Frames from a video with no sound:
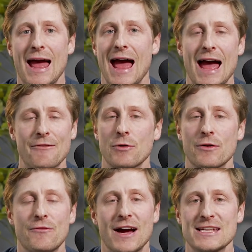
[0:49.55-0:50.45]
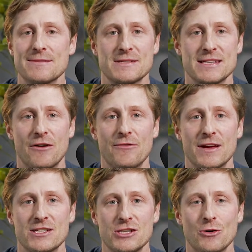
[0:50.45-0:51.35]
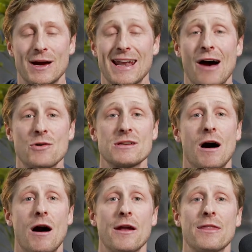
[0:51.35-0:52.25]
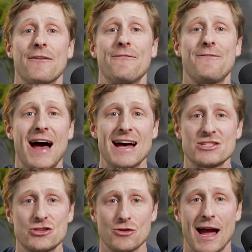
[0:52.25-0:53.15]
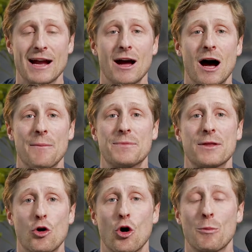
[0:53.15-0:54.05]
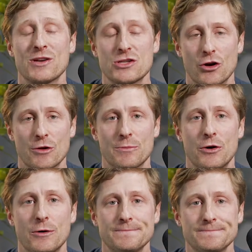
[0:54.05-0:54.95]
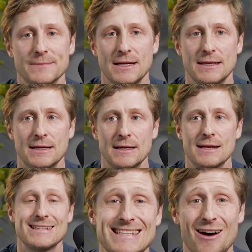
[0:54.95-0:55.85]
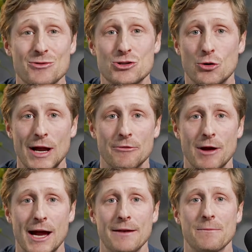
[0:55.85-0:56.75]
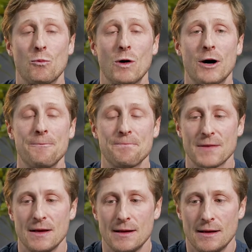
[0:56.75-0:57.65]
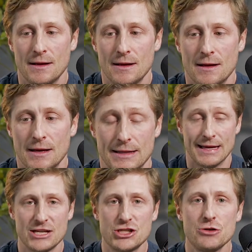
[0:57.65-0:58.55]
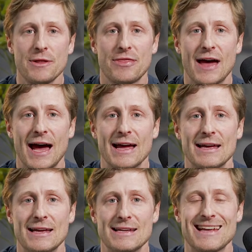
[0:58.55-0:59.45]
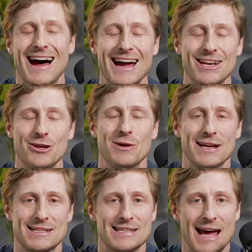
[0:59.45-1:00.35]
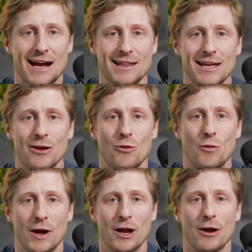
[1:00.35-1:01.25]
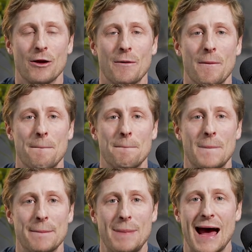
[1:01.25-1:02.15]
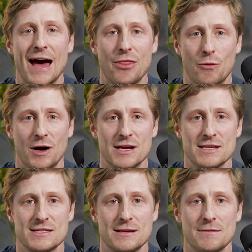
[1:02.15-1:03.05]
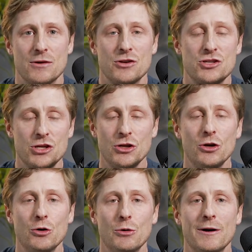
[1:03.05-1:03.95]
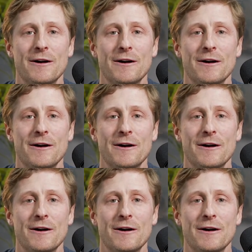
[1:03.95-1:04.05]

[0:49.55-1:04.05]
everyone finds himself into, and I was on the fast track up the corporate totem pole. Sounds great, right? Well, the issue with that is I knew exactly where my path was 2,